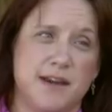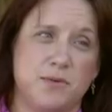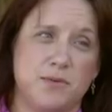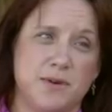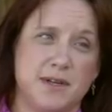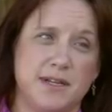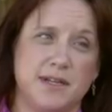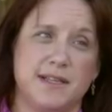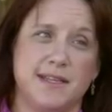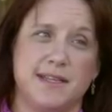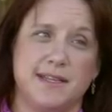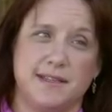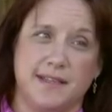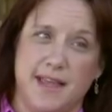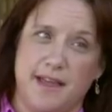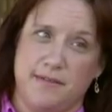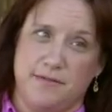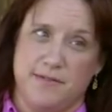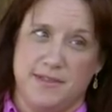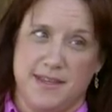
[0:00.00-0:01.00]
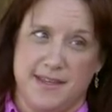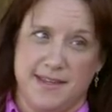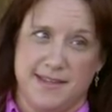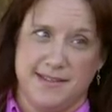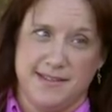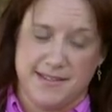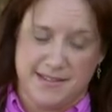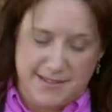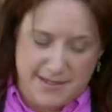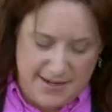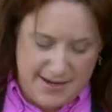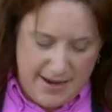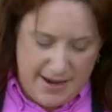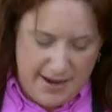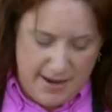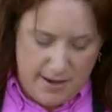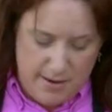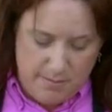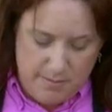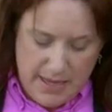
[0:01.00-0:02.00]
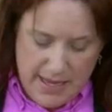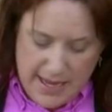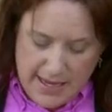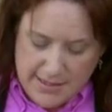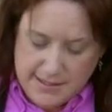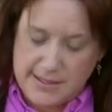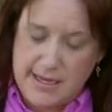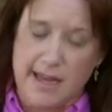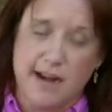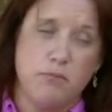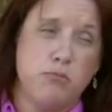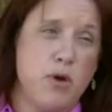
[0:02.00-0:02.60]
I really love these. Um, it's not a